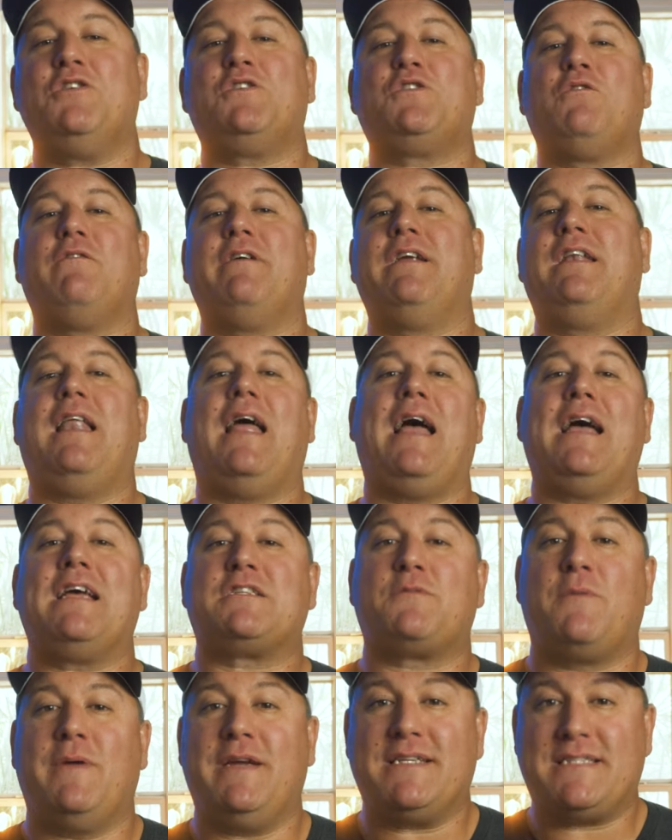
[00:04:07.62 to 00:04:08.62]
you saw in
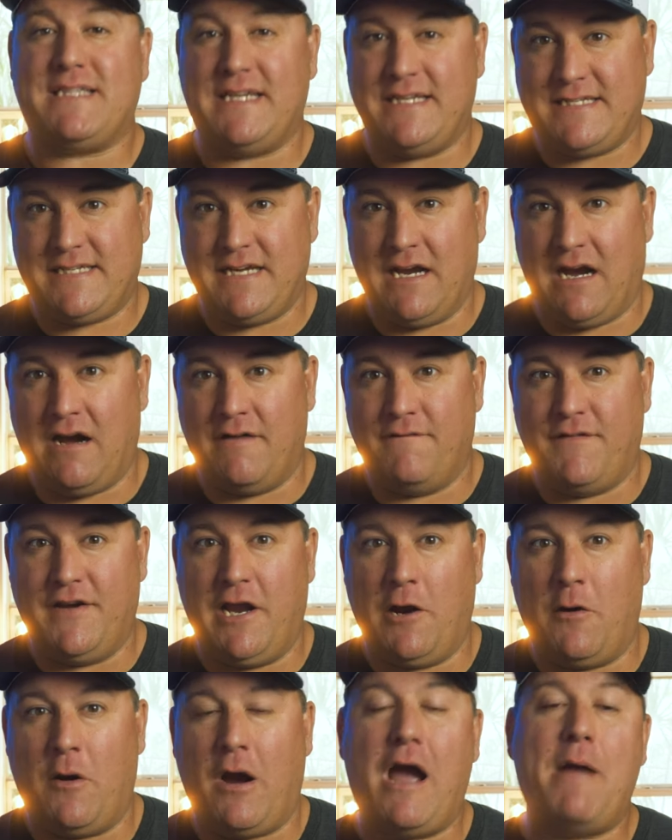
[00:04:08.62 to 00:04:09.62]
last week's CCR
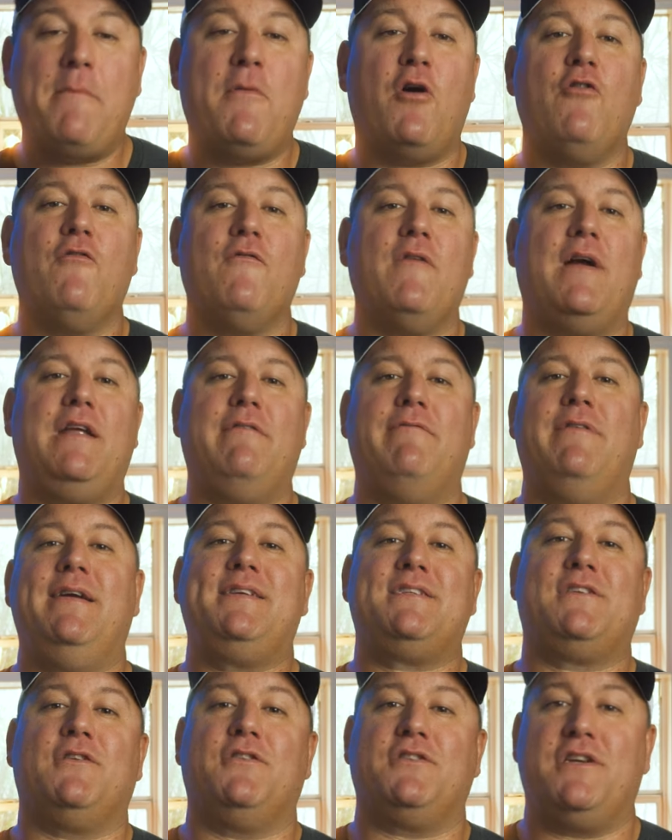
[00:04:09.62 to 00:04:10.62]
video, I'm already
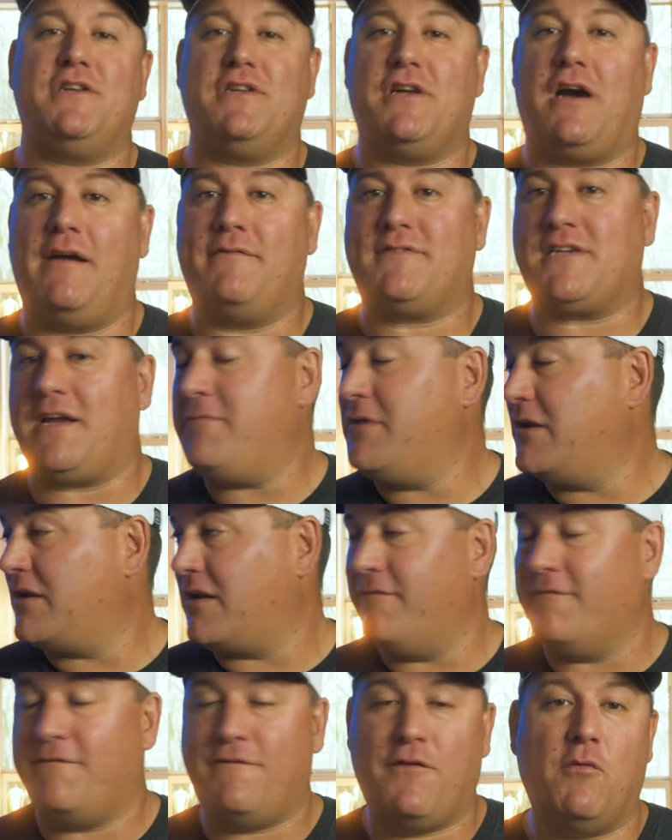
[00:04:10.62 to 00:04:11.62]
researching dives I'm
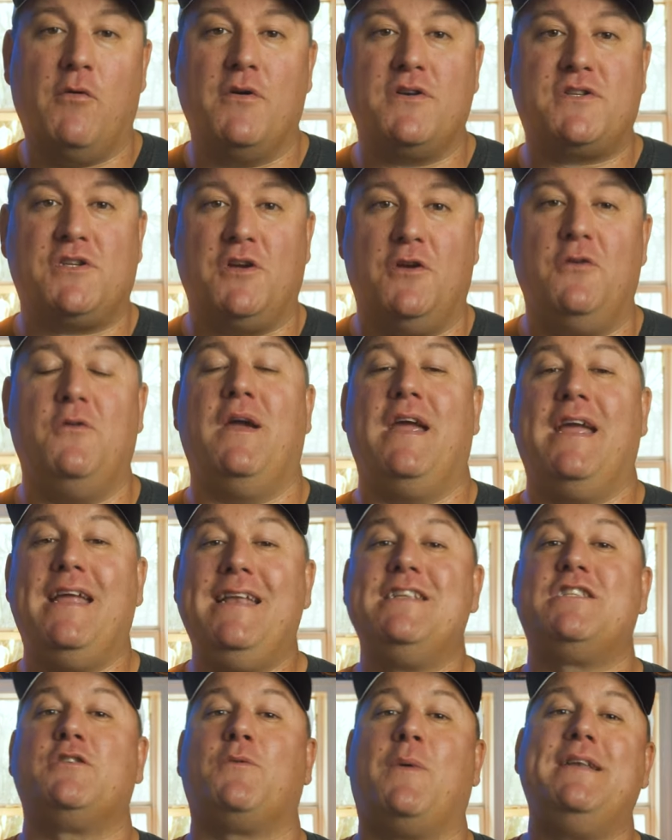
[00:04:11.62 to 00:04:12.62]
looking forward to
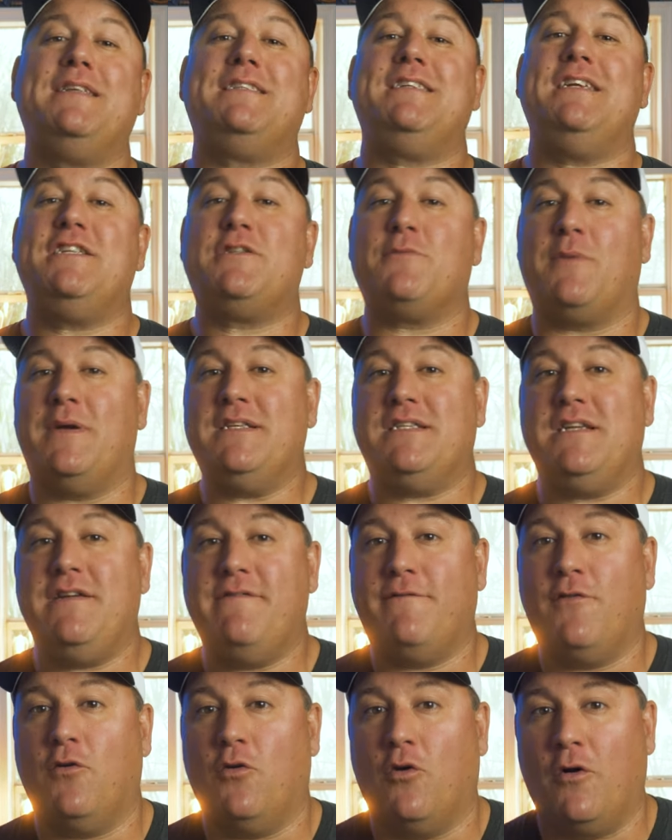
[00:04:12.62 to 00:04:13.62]
in
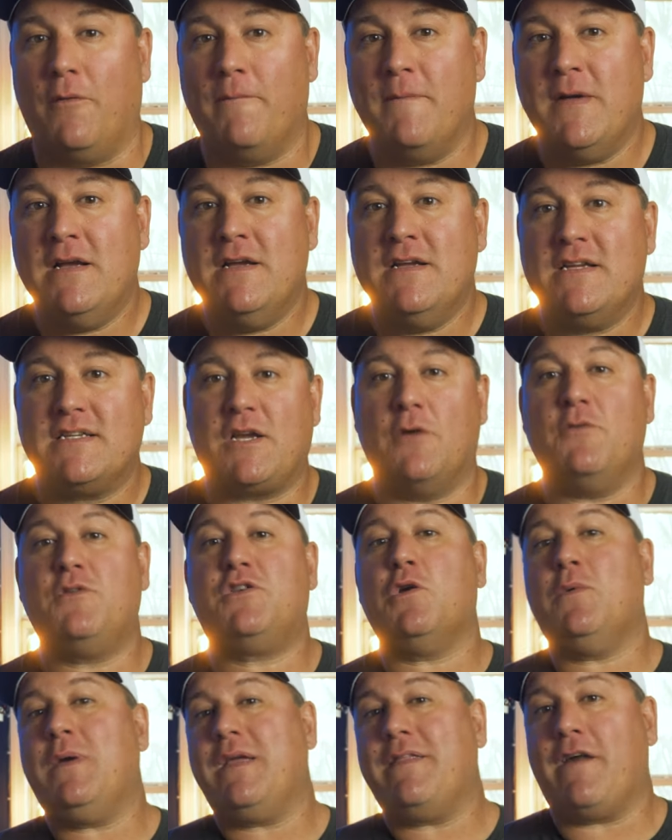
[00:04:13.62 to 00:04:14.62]
2024. So
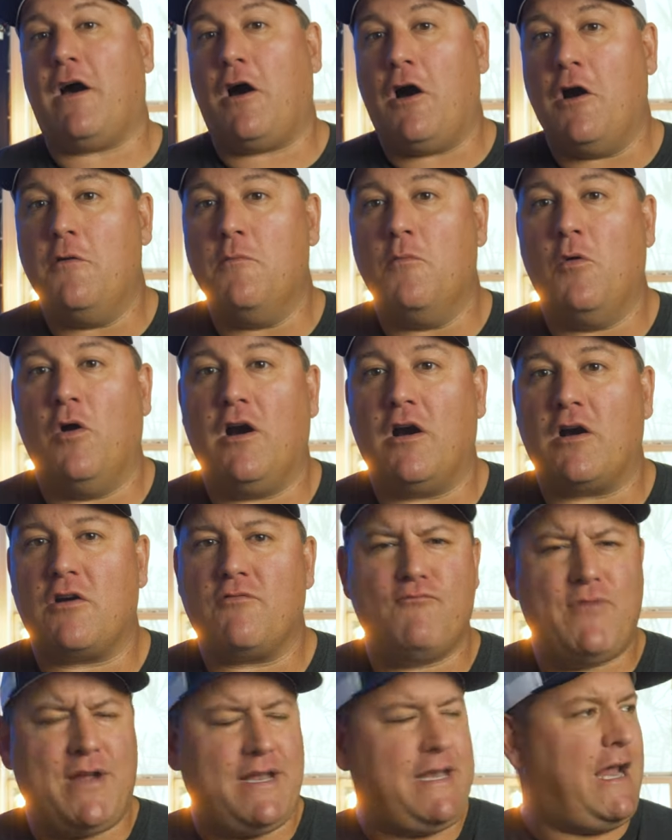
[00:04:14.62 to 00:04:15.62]
doing the homework,
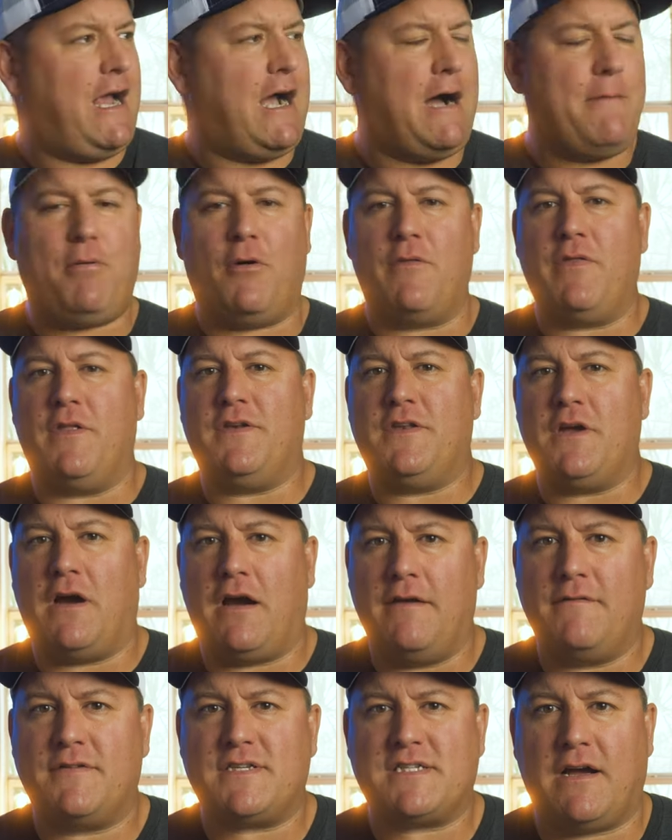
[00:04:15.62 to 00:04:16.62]
reading up on the
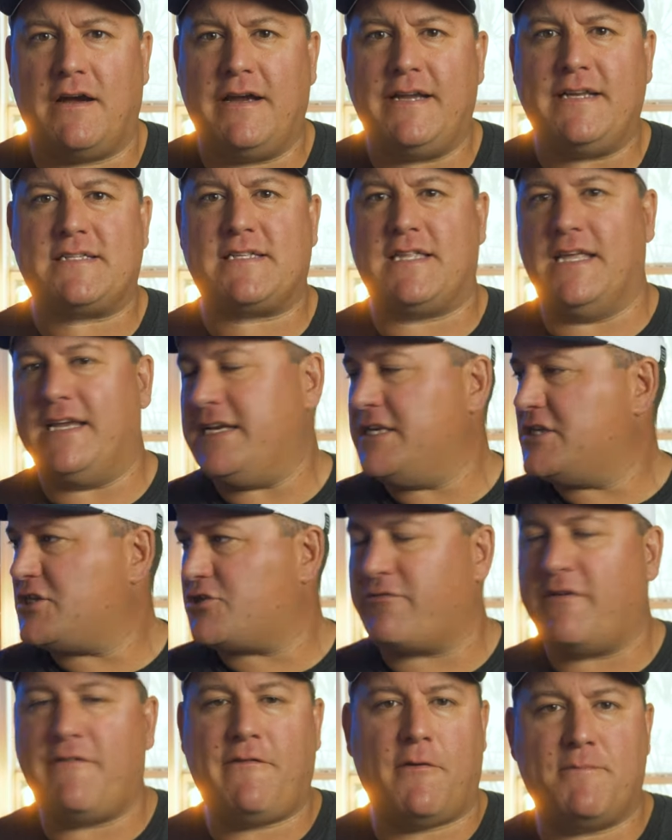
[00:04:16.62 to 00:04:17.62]
dive sites, the
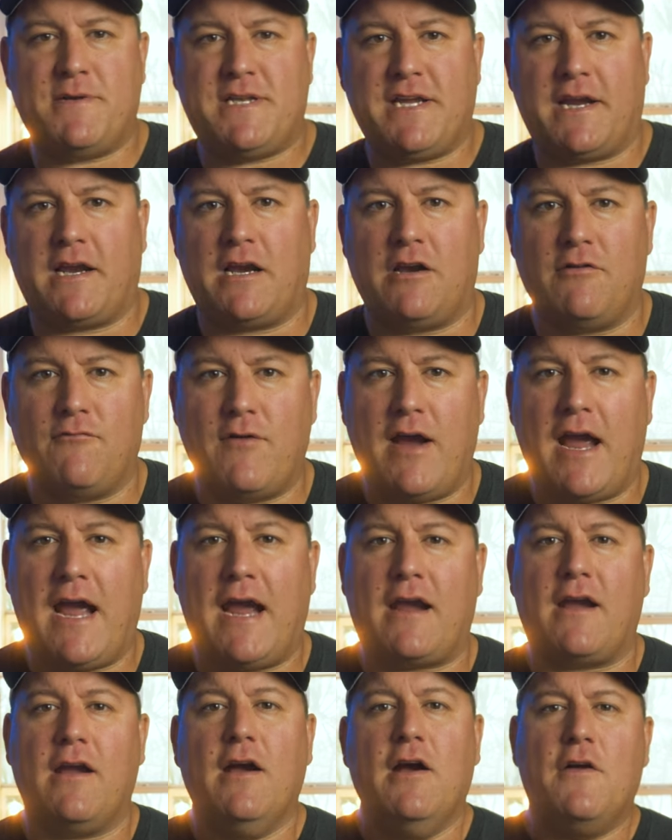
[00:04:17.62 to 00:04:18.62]
history of a particular
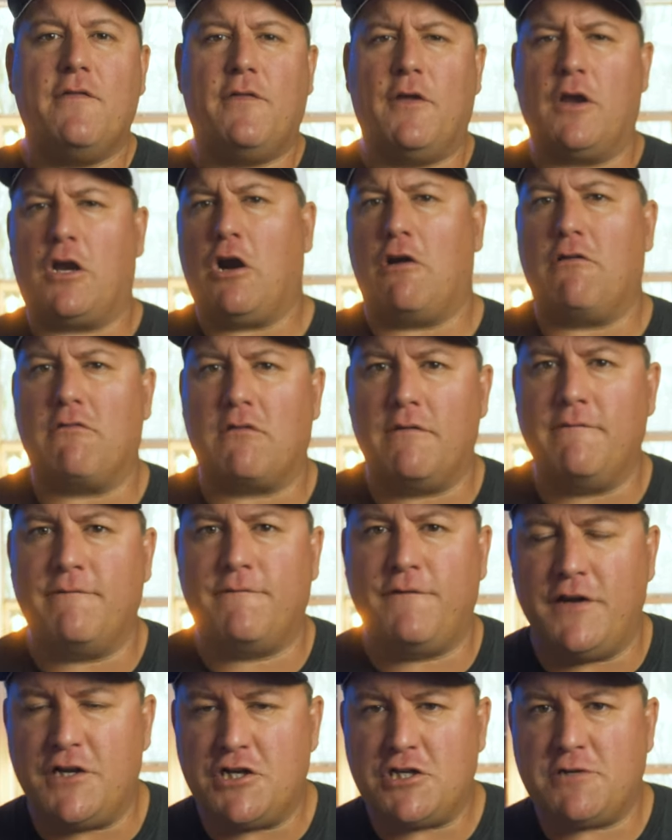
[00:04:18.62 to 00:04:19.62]
wreck, the coral and
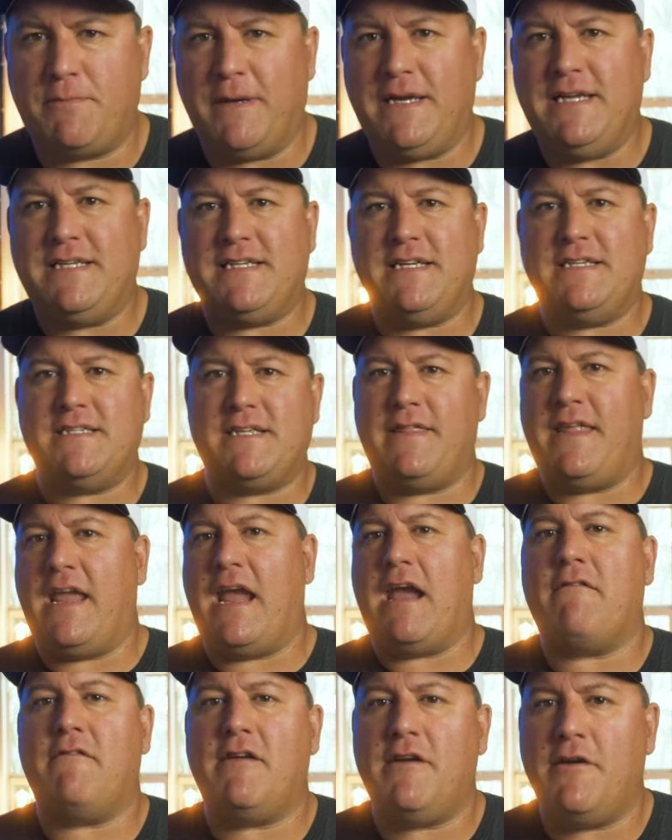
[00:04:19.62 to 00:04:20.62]
fish species in the
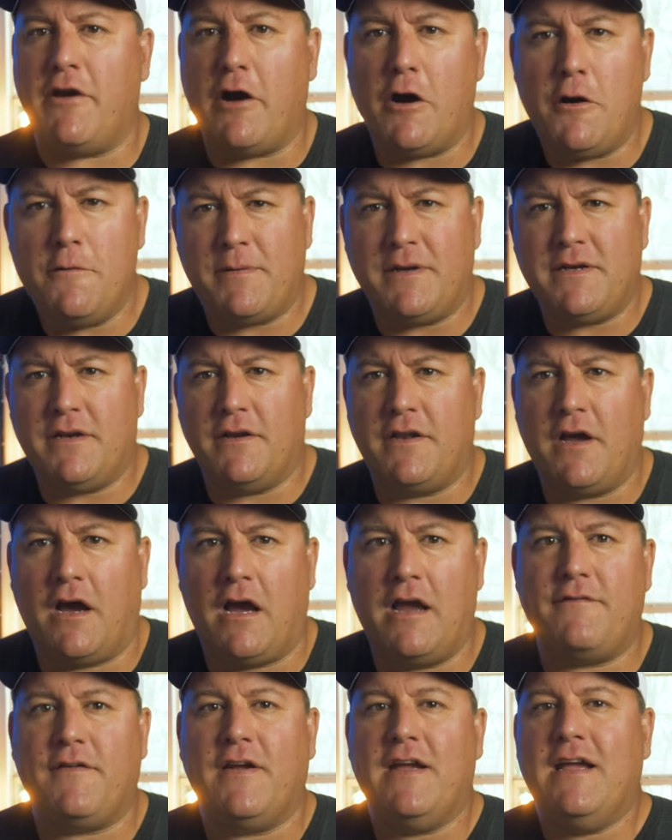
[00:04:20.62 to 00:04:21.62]
area you're hoping to
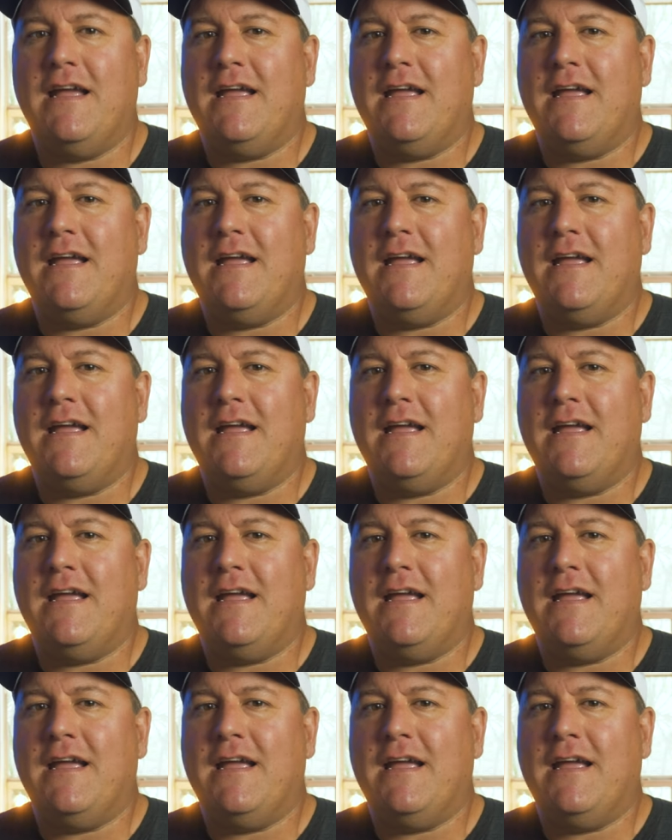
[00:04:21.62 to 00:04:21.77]
dive,